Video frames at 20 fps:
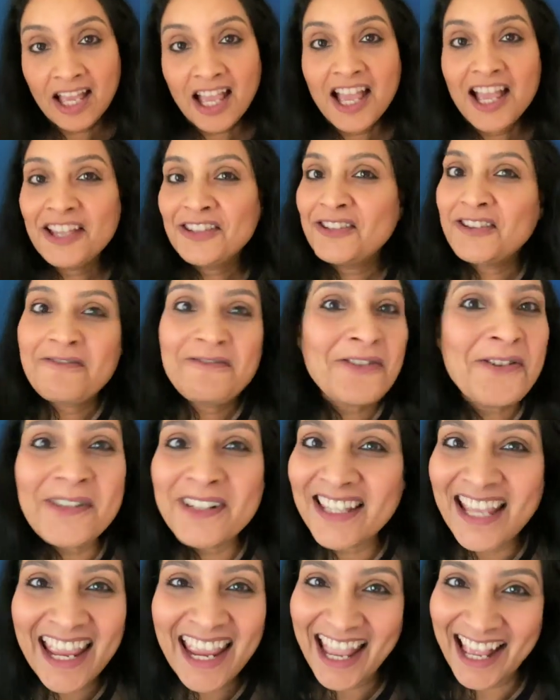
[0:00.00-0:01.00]
So of course
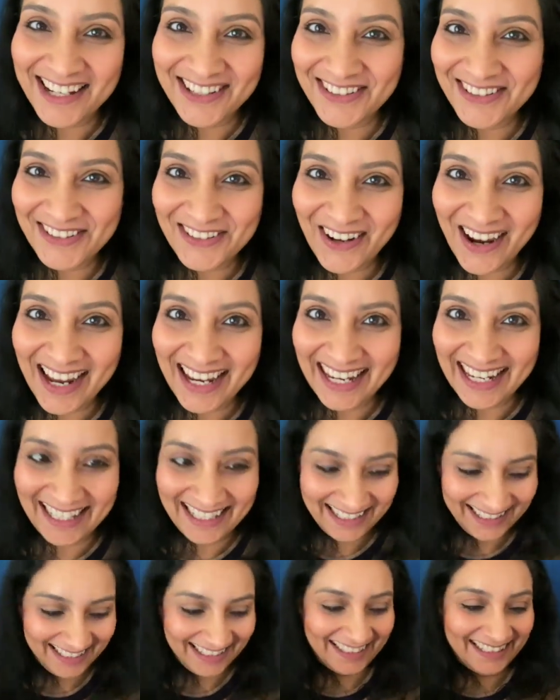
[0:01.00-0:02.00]
I had to try it.
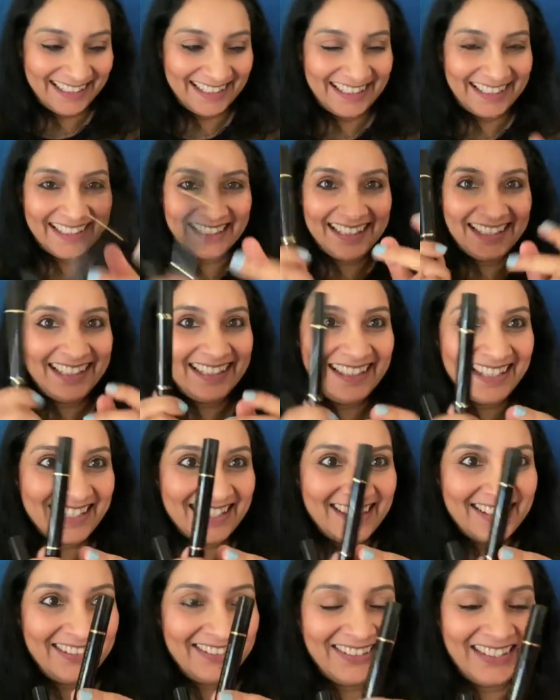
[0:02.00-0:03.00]
Let's
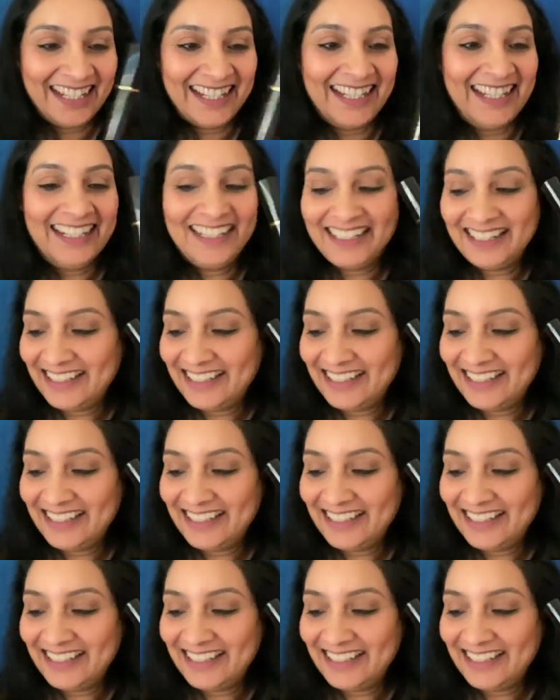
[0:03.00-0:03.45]
look at it.